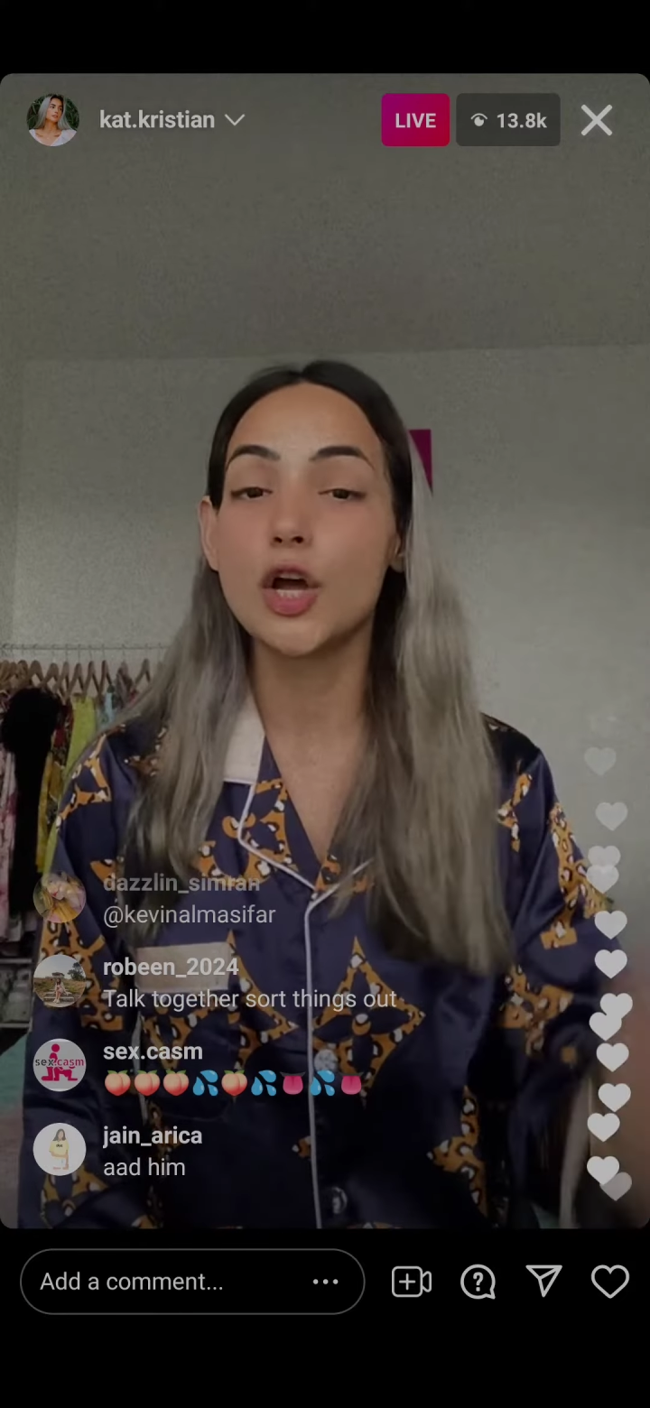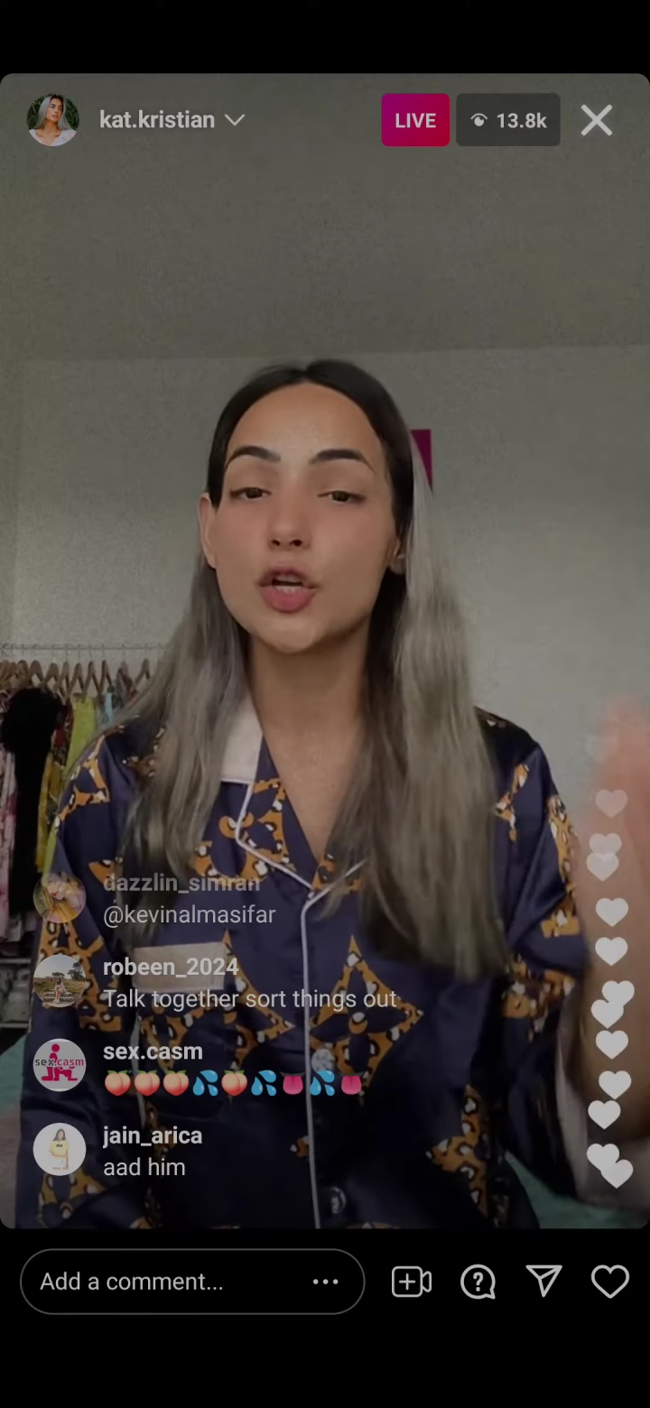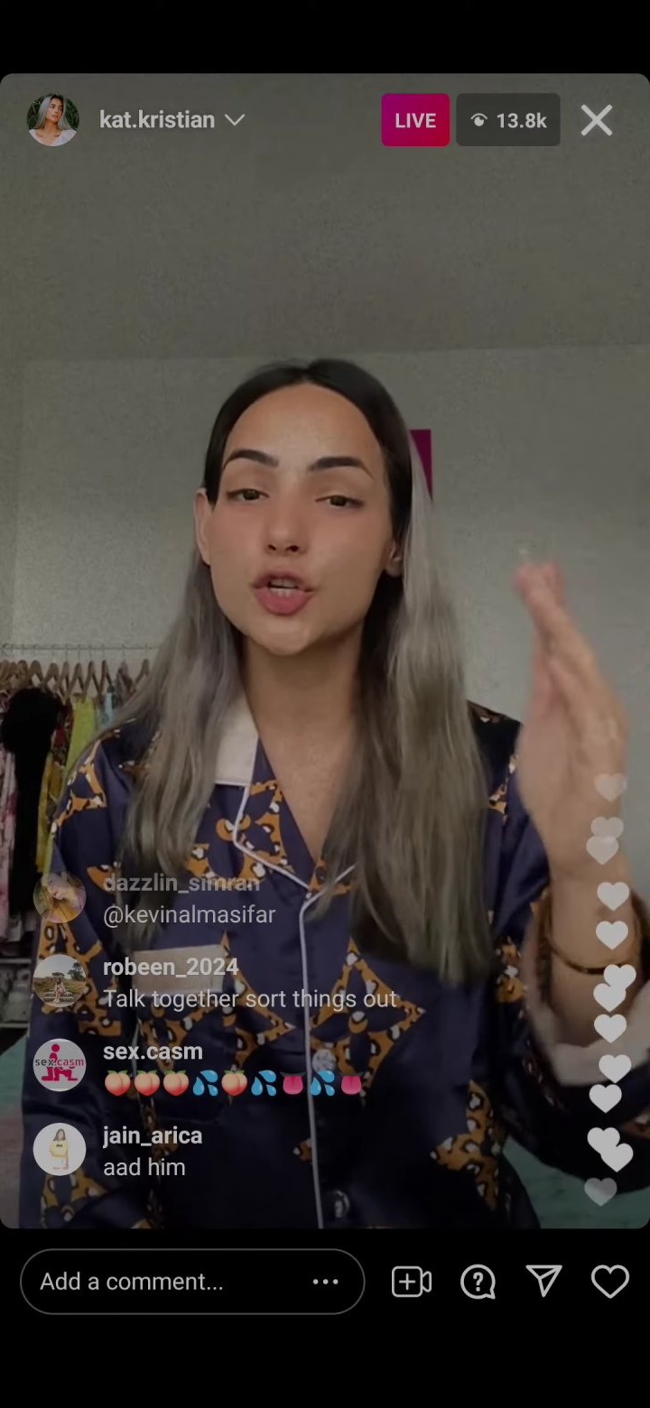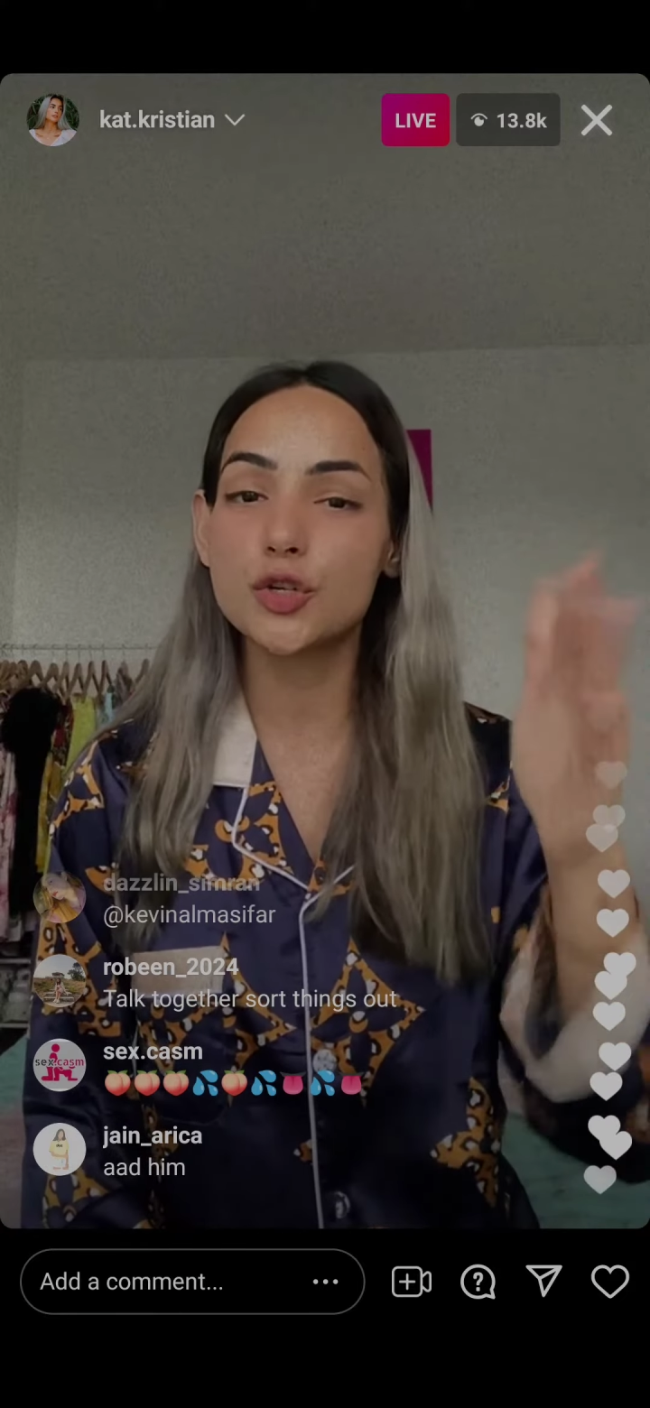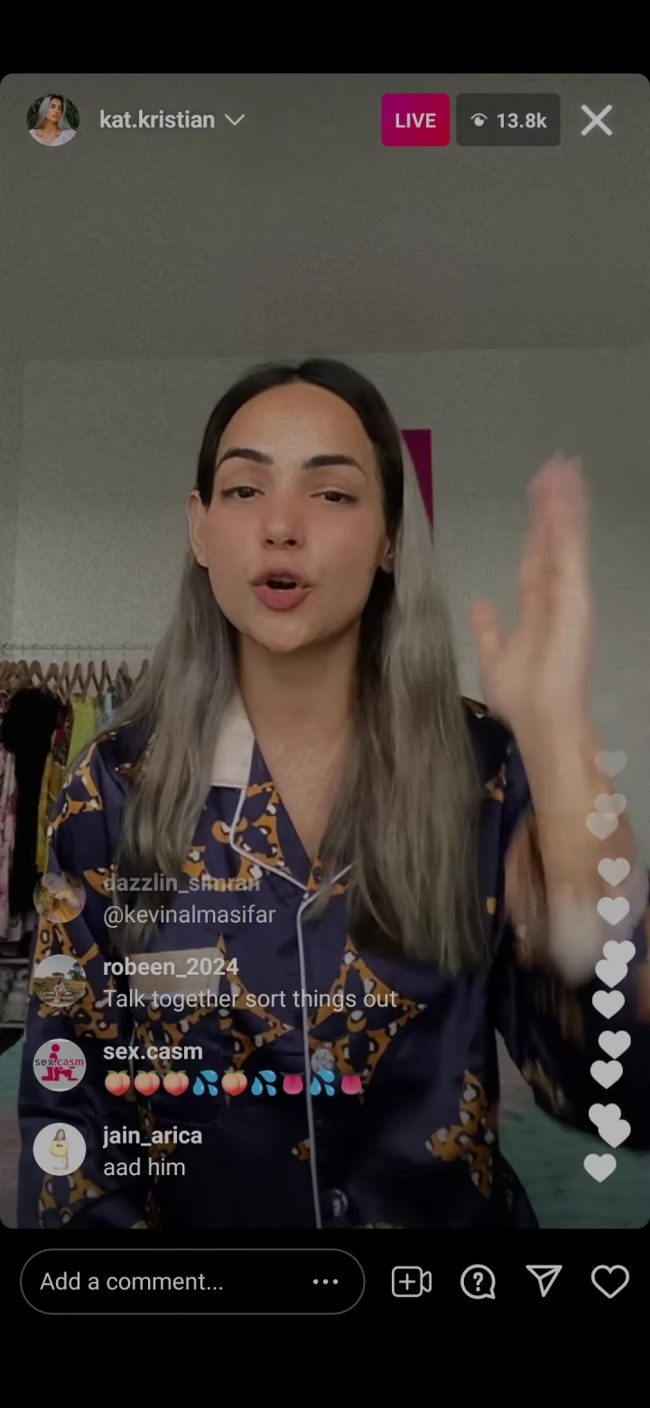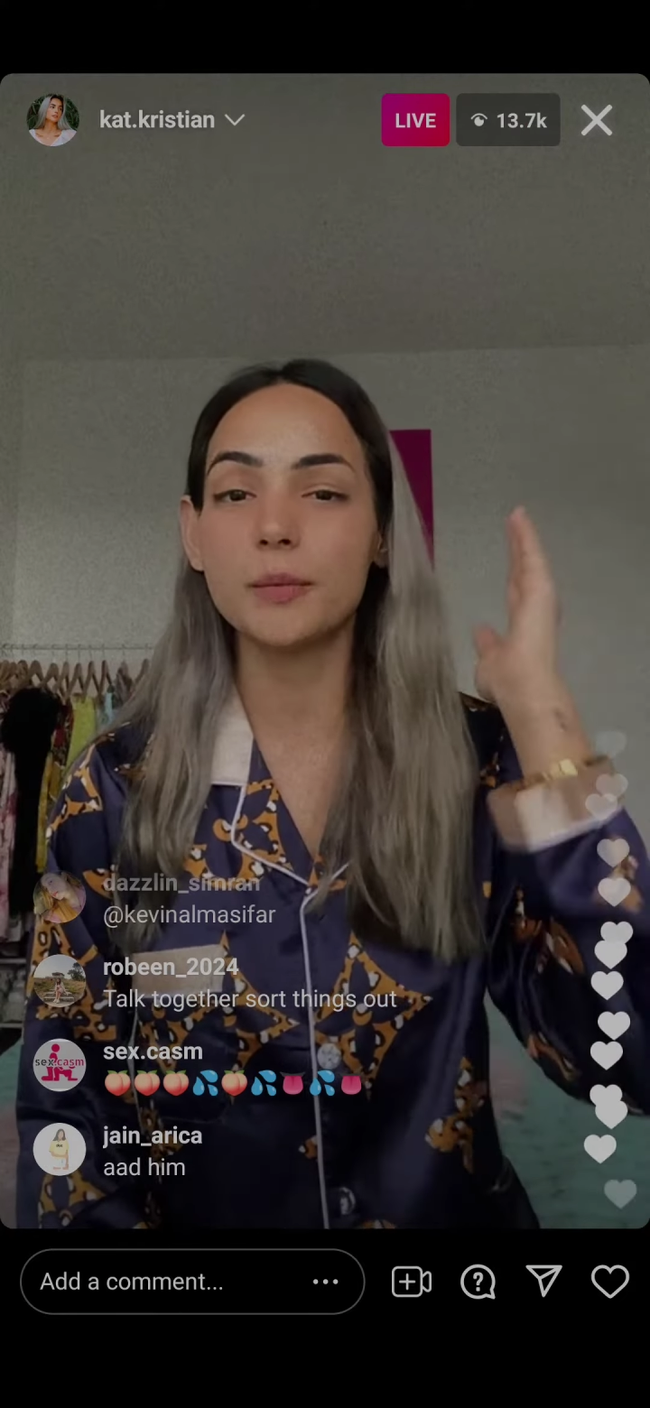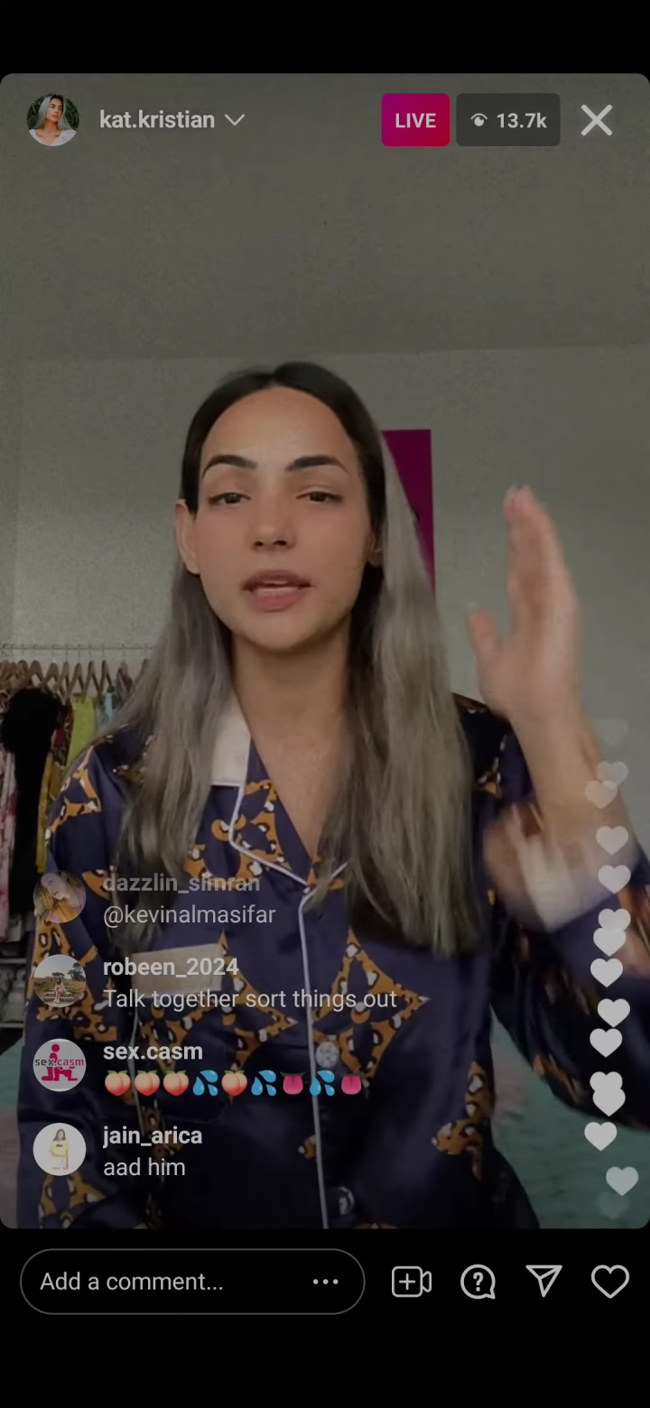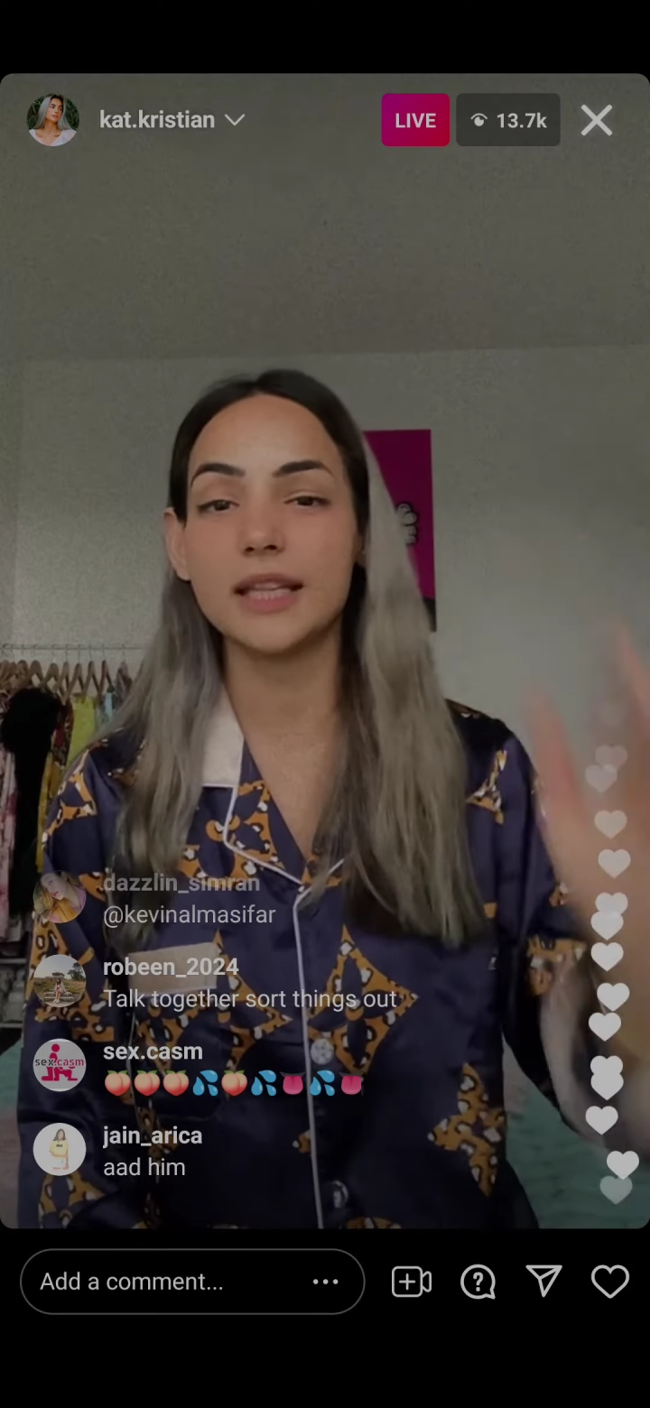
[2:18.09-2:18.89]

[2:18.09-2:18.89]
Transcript: show me